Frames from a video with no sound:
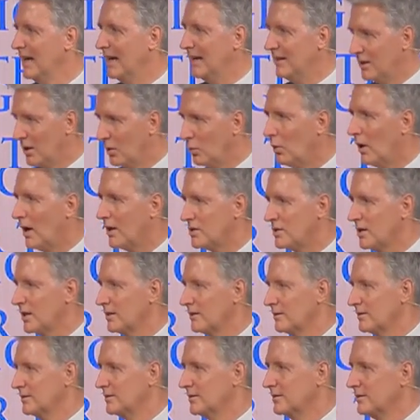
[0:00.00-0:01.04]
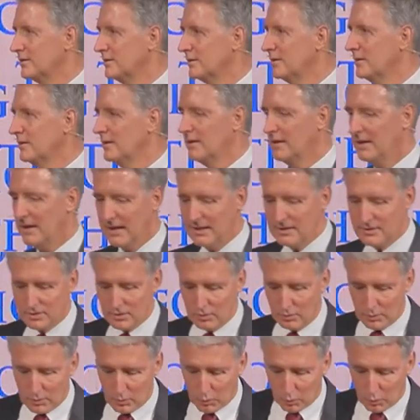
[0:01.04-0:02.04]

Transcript: and they're watching. And so we